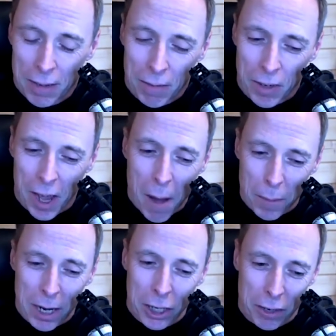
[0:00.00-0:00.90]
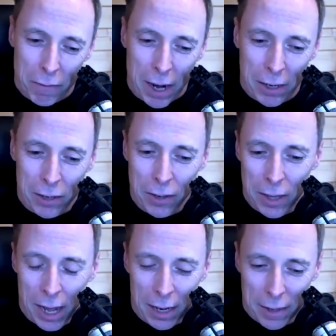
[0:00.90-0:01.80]
There's a combination of factors of
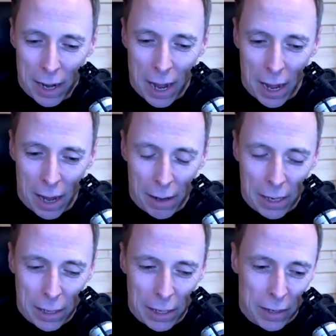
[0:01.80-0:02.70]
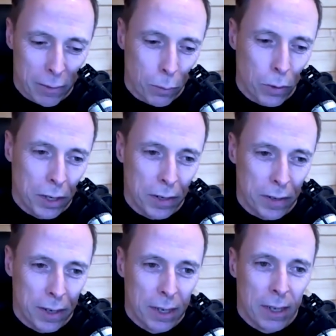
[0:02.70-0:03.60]
that. One is,
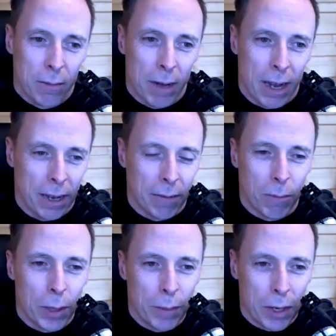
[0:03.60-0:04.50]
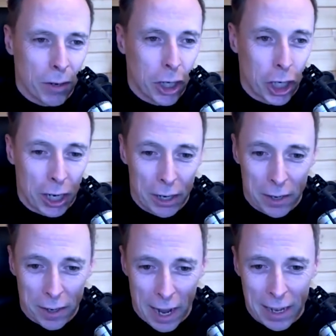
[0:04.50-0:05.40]
well, people don't share
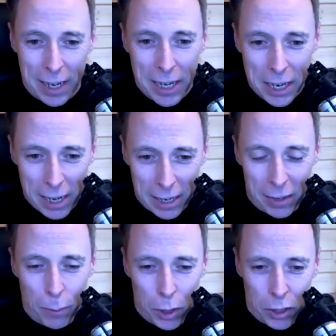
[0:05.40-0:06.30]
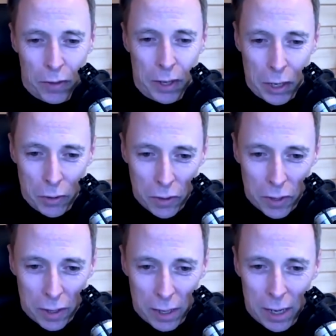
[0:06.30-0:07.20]
it nearly as much as they used to.
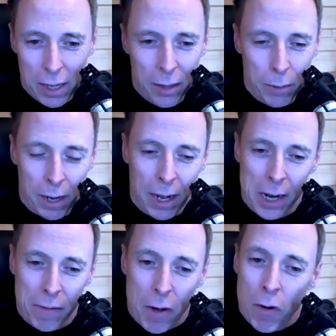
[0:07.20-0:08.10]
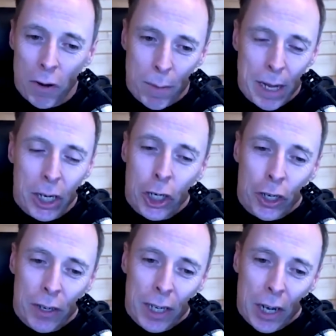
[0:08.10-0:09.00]
There was a lot of automated
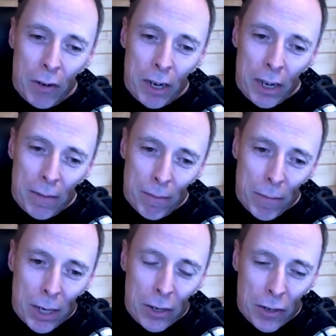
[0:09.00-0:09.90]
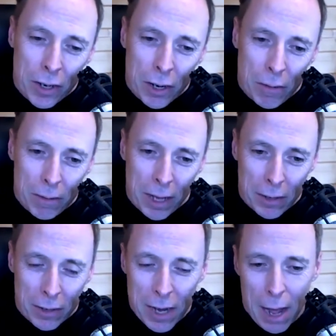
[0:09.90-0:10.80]
sharing going on years ago, and that
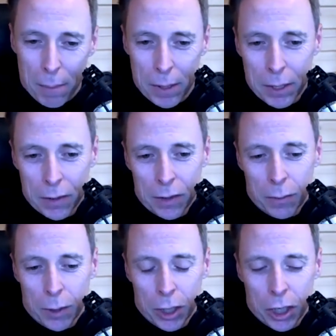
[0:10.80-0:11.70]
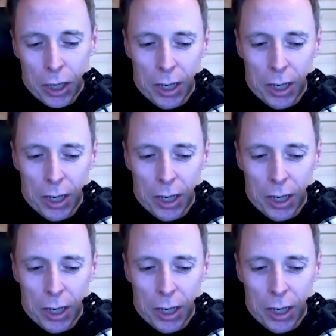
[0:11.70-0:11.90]
doesn't happen near as much.